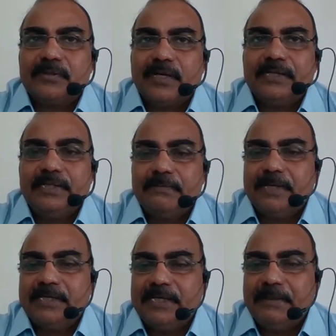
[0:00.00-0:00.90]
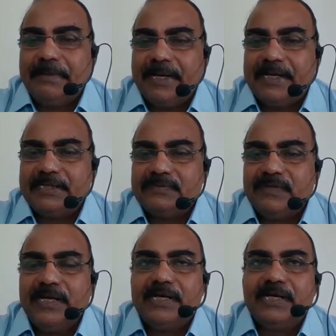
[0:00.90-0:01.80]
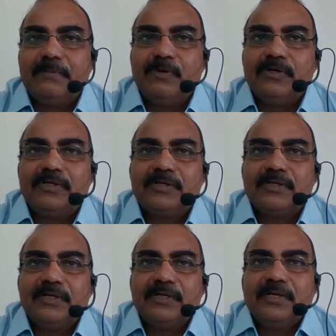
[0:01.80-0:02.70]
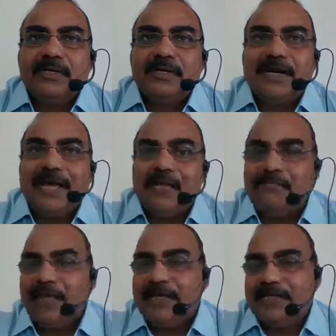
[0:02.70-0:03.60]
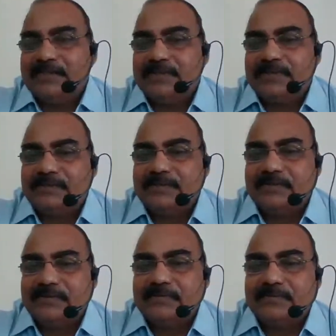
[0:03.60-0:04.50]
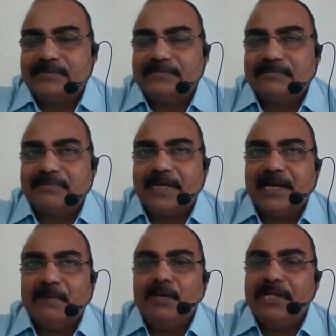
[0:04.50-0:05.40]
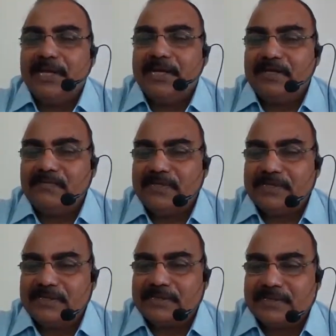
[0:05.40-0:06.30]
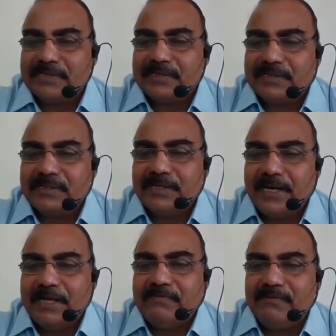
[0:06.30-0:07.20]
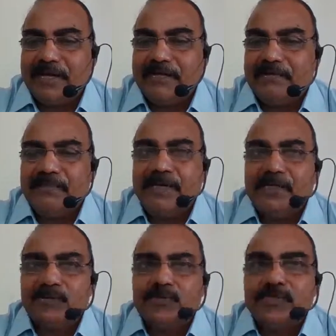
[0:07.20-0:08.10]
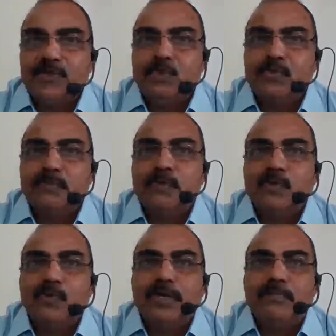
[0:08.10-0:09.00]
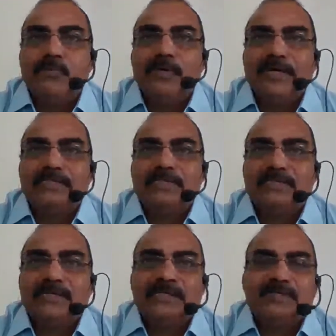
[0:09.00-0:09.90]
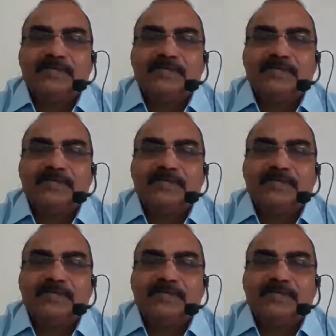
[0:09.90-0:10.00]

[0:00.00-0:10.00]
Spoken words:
I think breathing apparatus we learned about lifeline by communicating with lifeline by using two pull, one pull, etc.